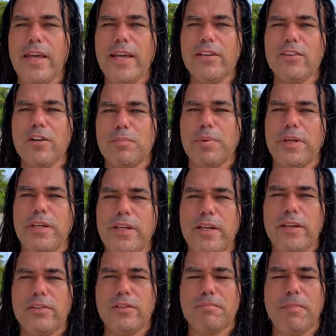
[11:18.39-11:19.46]
X R P
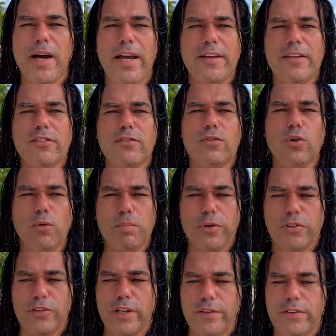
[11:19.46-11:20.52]
is minus two
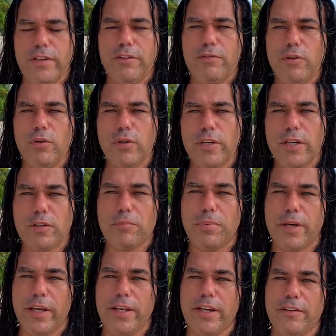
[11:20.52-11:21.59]
percent if you look at the
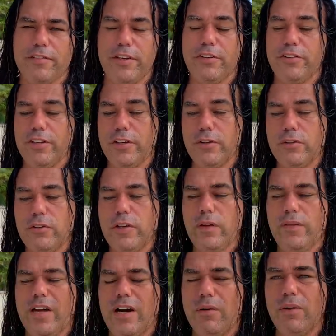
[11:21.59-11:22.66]
beginning of this year
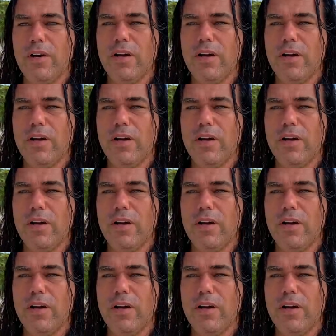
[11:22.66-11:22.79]
till now.